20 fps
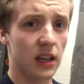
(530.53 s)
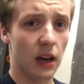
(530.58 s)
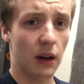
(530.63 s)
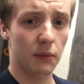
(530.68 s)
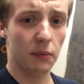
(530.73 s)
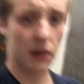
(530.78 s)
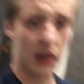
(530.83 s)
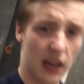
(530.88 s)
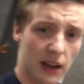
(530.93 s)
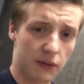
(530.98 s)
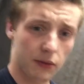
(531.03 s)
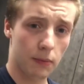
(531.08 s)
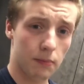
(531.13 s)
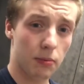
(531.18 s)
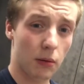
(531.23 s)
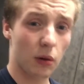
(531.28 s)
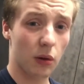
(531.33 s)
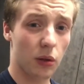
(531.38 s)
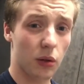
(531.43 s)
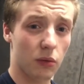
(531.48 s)
I'm gonna have to
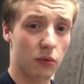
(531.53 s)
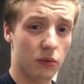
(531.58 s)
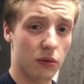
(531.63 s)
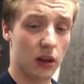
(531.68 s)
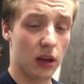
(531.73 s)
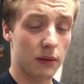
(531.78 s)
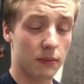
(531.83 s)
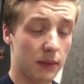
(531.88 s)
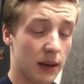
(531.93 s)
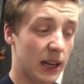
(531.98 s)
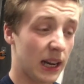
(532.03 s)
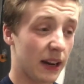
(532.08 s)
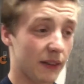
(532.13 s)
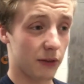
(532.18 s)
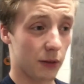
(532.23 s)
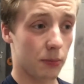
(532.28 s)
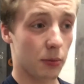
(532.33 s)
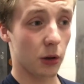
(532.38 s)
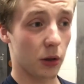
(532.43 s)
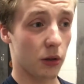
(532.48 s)
book the, I might
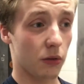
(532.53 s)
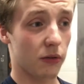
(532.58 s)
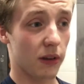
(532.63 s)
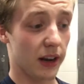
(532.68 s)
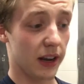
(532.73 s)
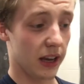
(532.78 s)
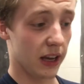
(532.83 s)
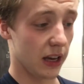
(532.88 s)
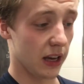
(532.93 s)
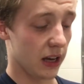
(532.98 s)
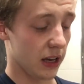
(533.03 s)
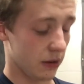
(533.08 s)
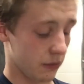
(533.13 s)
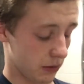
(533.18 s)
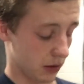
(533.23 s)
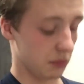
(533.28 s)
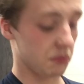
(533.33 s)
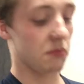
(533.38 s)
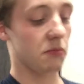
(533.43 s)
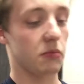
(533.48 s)
have to book the ring.
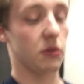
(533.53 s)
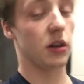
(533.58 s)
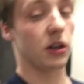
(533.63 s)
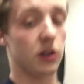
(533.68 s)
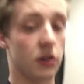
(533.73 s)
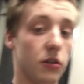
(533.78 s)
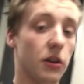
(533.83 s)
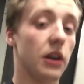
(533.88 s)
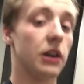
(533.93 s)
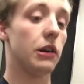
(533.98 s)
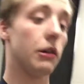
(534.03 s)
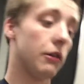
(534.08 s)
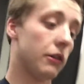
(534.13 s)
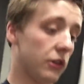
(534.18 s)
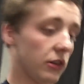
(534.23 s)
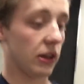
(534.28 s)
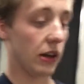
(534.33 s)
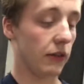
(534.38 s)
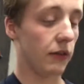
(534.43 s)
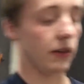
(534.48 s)
What I'm gonna try and do
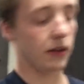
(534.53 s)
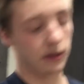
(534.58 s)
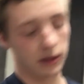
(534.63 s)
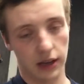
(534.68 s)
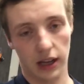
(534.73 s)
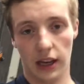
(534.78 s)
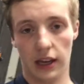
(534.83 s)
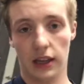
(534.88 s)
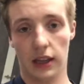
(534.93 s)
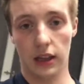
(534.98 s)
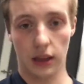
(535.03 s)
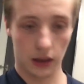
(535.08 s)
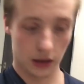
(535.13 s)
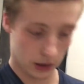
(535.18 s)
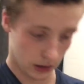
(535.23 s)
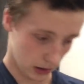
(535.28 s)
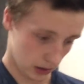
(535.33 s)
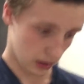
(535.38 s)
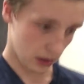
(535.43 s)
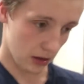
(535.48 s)
is give it like
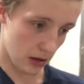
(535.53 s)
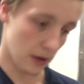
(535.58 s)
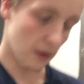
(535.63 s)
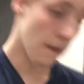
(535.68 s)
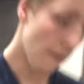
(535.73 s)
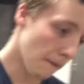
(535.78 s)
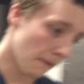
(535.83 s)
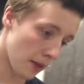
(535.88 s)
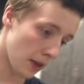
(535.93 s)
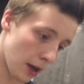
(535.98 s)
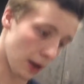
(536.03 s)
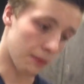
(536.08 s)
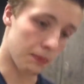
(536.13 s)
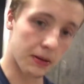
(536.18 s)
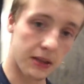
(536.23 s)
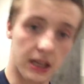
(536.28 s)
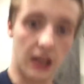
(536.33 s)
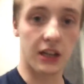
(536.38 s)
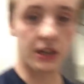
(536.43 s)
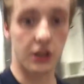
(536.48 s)
a
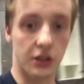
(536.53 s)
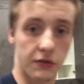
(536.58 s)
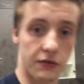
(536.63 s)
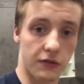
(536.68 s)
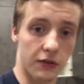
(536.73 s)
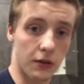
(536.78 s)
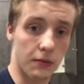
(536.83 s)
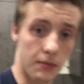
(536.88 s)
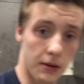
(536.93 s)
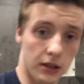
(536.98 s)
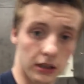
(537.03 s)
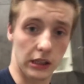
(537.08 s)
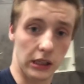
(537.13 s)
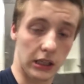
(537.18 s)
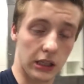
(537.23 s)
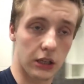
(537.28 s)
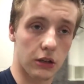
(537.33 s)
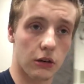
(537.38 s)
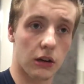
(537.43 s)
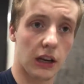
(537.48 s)
percentage for the building.
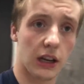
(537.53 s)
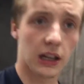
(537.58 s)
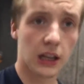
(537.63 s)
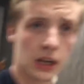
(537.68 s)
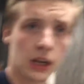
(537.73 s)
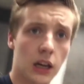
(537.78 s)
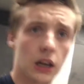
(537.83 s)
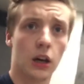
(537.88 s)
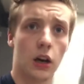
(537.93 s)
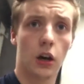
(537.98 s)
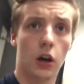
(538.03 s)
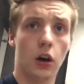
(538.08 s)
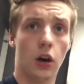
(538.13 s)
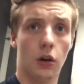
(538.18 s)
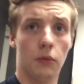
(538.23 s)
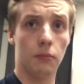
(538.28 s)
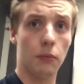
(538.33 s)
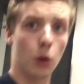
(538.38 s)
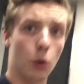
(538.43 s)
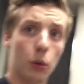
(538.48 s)
You know, like,
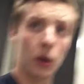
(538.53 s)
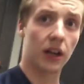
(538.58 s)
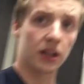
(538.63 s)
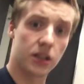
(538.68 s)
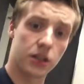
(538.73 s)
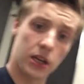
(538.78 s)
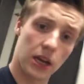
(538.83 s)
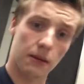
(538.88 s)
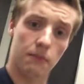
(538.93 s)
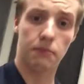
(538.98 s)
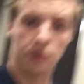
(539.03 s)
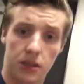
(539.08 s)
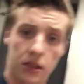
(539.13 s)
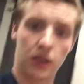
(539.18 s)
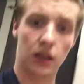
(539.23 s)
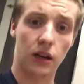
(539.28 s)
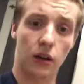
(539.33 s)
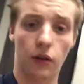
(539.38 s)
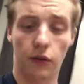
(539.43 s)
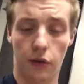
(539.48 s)
oh, Mo gets
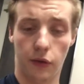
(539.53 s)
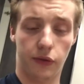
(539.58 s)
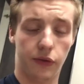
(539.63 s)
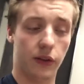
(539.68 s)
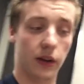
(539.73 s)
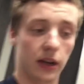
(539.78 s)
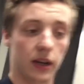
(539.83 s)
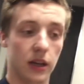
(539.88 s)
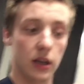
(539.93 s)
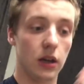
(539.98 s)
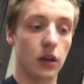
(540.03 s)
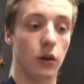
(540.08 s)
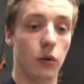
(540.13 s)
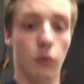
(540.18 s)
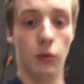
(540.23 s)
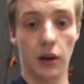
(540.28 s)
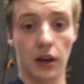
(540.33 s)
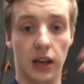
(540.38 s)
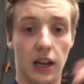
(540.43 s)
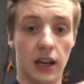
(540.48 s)
10% of the fight,
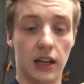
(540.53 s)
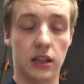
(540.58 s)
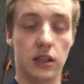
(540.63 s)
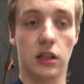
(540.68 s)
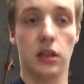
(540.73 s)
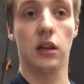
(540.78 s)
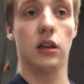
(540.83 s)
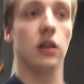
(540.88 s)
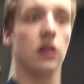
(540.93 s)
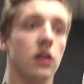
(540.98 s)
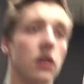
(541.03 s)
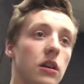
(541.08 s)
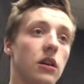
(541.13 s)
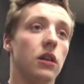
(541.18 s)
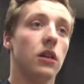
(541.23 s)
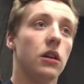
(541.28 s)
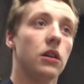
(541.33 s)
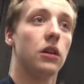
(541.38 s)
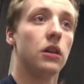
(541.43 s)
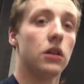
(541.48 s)
winner gets
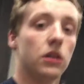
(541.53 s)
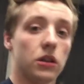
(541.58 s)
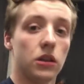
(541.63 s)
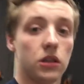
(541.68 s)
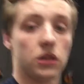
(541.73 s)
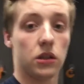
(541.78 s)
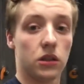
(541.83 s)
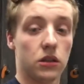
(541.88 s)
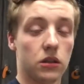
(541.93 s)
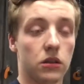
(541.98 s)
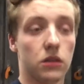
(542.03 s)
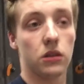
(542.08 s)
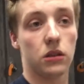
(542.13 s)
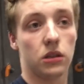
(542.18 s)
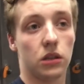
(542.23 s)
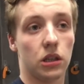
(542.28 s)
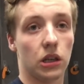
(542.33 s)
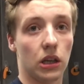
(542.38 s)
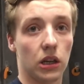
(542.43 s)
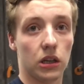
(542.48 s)

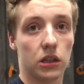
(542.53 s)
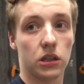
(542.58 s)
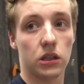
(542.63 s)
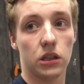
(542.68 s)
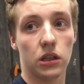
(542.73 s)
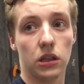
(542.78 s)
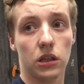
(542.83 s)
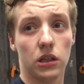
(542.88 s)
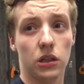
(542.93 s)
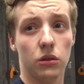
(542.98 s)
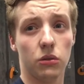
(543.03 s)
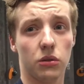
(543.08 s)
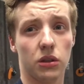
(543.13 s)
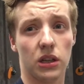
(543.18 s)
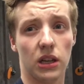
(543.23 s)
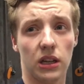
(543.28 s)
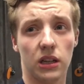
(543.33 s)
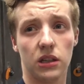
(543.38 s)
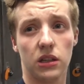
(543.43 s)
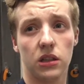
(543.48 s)
60,
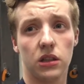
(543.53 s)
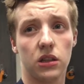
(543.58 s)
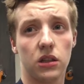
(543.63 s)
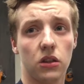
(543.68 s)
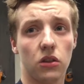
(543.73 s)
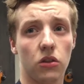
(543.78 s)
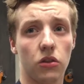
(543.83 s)
loser gets